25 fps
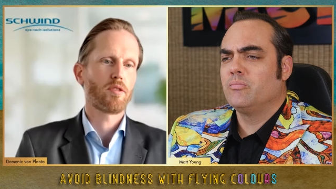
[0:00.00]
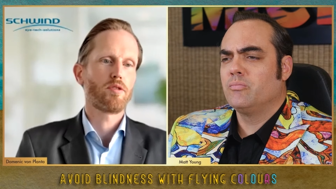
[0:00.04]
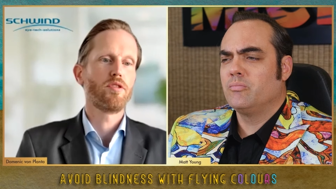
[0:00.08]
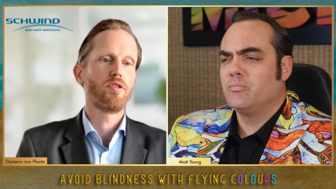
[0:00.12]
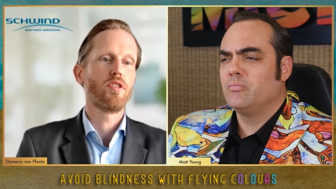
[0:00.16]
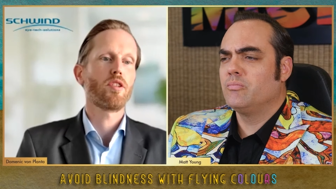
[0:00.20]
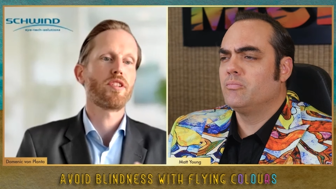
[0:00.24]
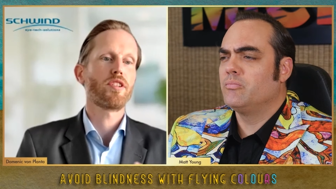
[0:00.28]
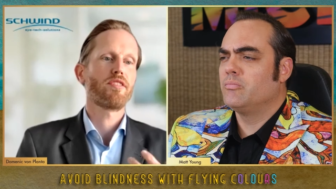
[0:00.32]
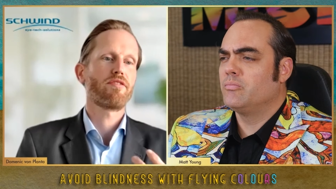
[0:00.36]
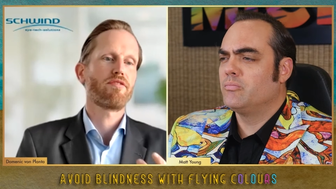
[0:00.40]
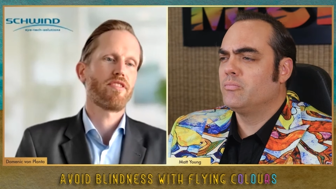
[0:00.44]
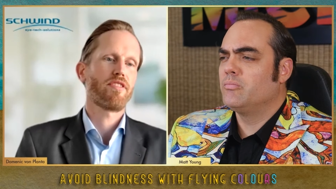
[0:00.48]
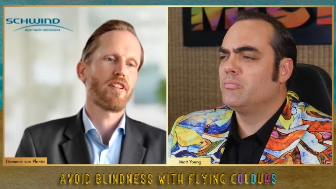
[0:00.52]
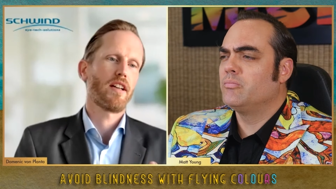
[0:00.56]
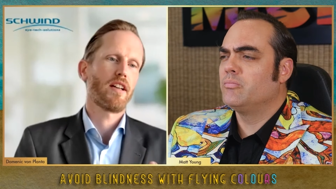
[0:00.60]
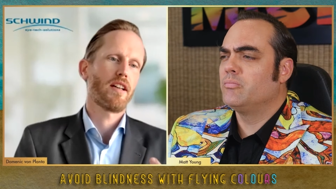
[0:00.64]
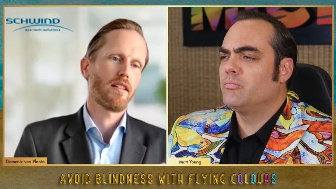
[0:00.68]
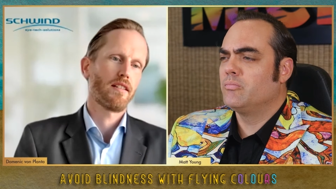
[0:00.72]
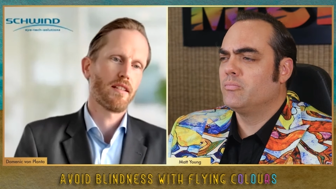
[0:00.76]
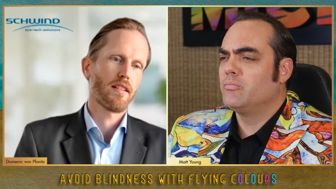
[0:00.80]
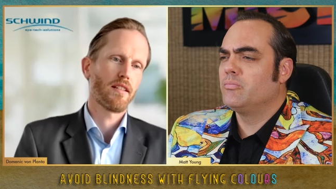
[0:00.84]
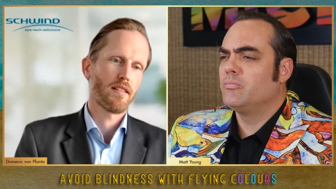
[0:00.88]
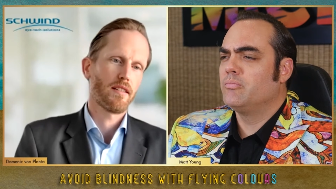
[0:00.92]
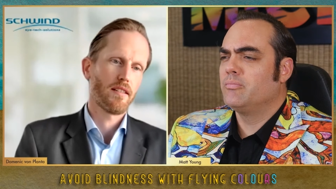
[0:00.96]
Speaker 1: notifying
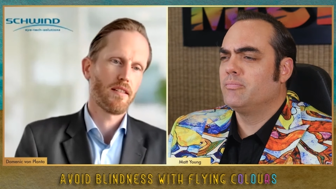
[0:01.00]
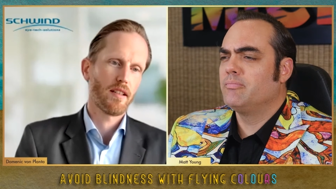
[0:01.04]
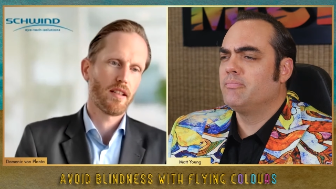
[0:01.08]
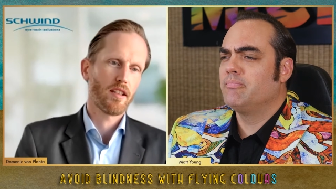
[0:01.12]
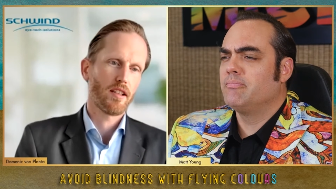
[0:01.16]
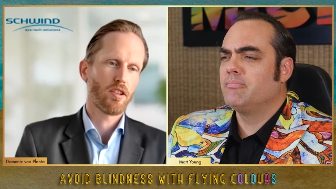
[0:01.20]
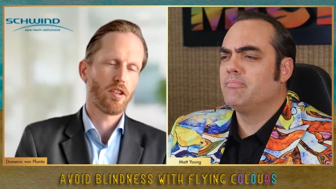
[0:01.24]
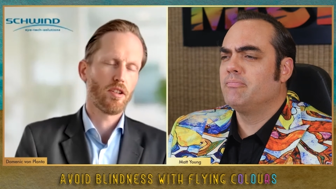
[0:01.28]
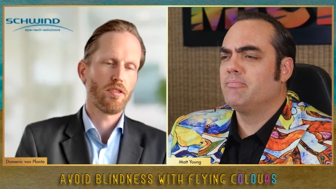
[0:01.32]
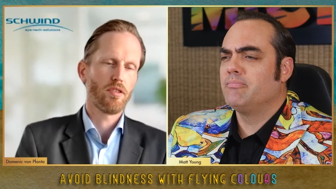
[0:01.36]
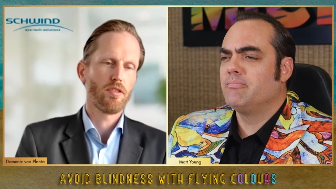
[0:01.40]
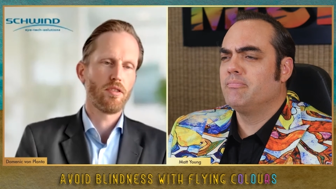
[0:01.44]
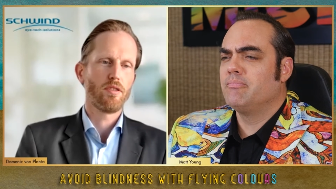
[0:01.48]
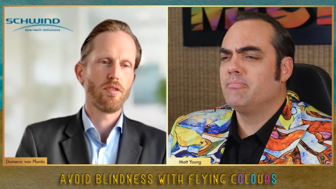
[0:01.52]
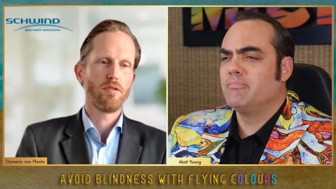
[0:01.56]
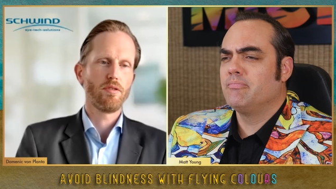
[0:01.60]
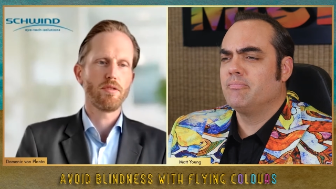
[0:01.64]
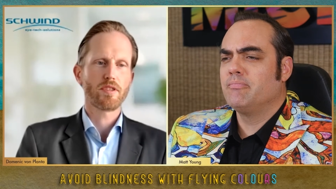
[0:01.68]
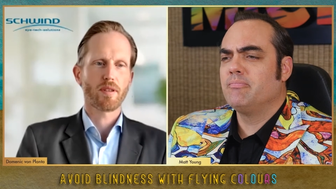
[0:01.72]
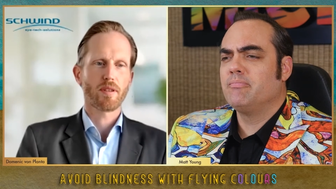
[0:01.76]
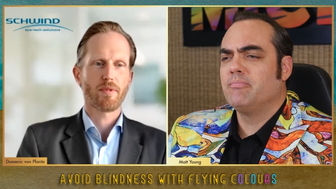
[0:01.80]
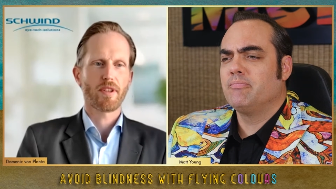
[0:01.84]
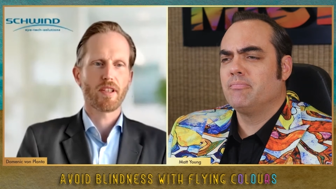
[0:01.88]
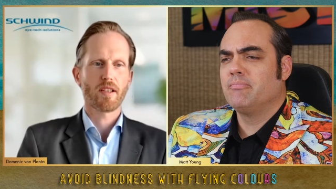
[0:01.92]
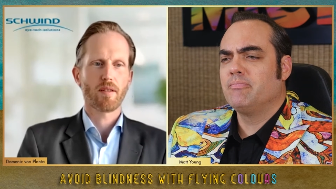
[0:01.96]
that they could do
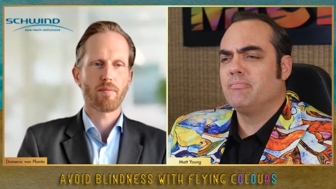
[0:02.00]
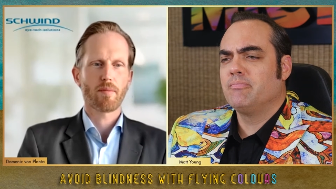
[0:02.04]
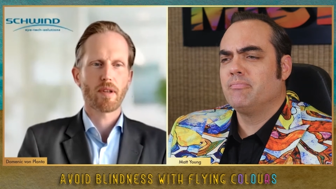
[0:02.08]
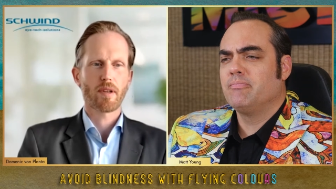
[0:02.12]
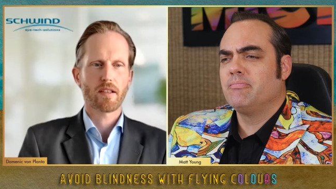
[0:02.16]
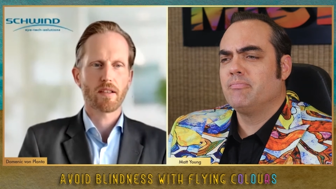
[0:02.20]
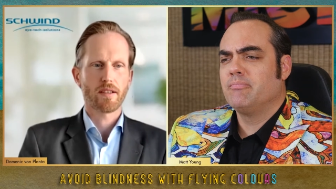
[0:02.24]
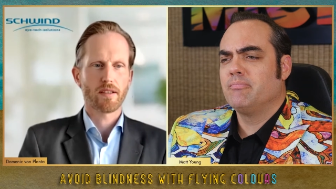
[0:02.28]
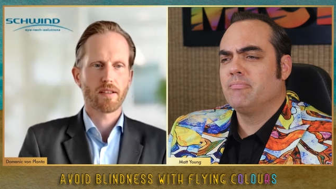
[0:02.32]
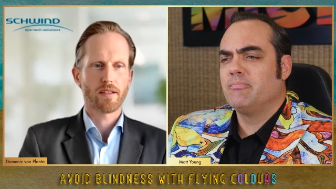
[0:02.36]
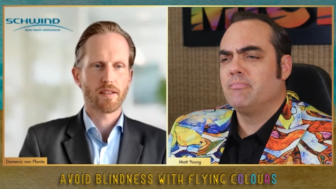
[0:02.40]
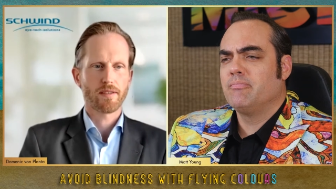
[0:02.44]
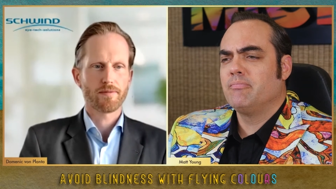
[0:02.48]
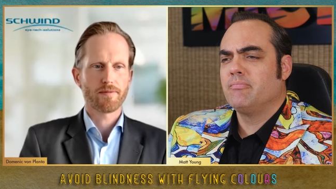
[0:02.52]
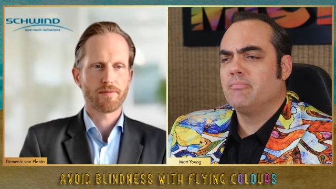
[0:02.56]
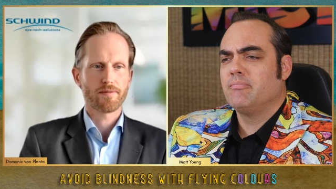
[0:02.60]
something about it